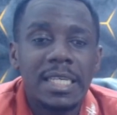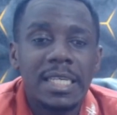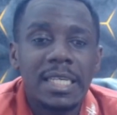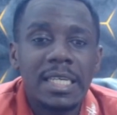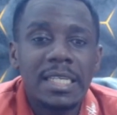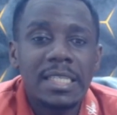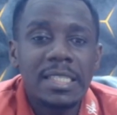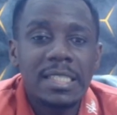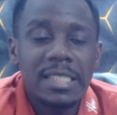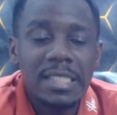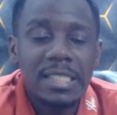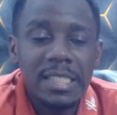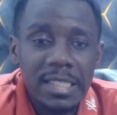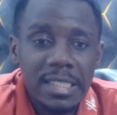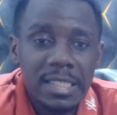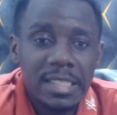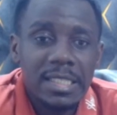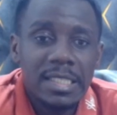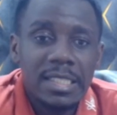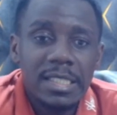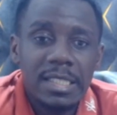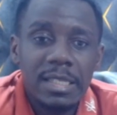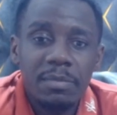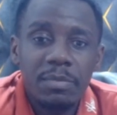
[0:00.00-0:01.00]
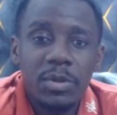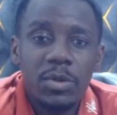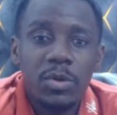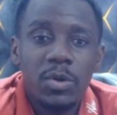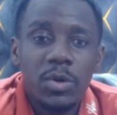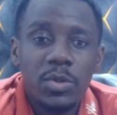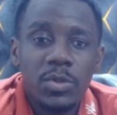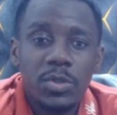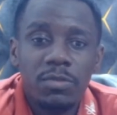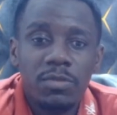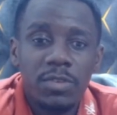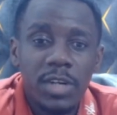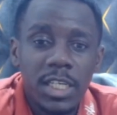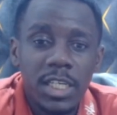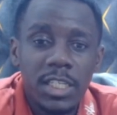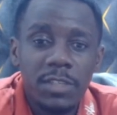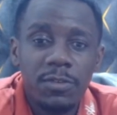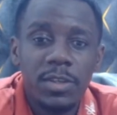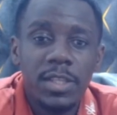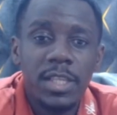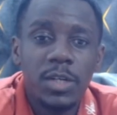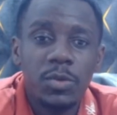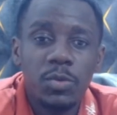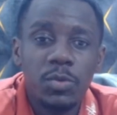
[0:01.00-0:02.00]
is it because of
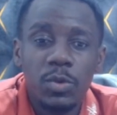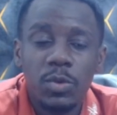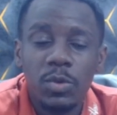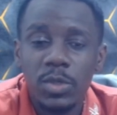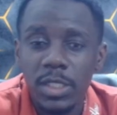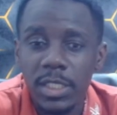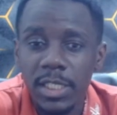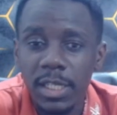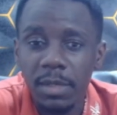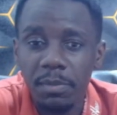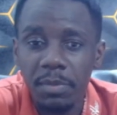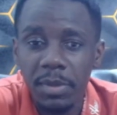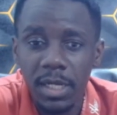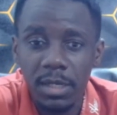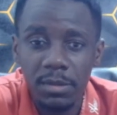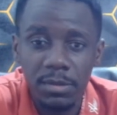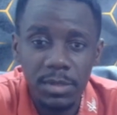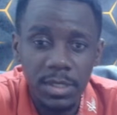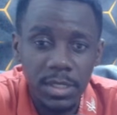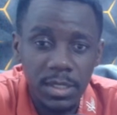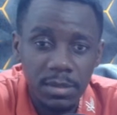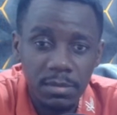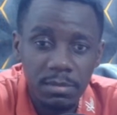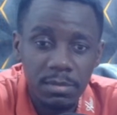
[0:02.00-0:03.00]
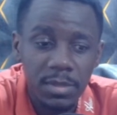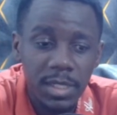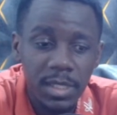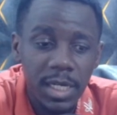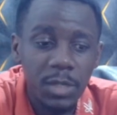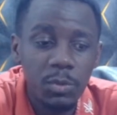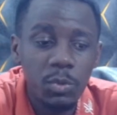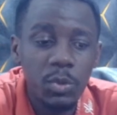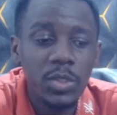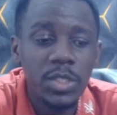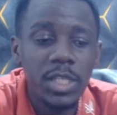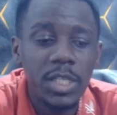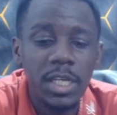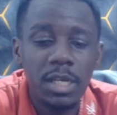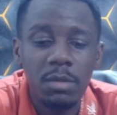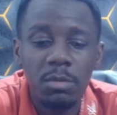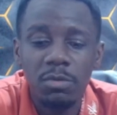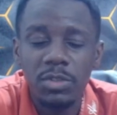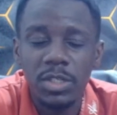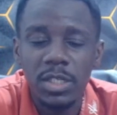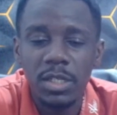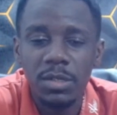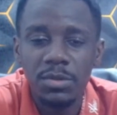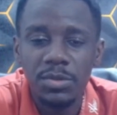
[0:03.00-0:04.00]
Rashford that we concede a penalty and we lose the game
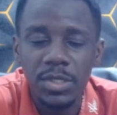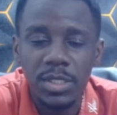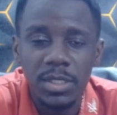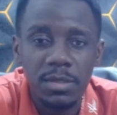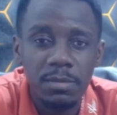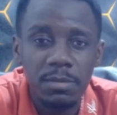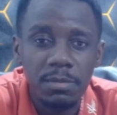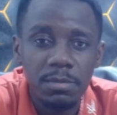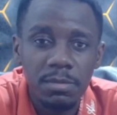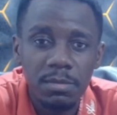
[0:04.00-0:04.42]
of Chelsea?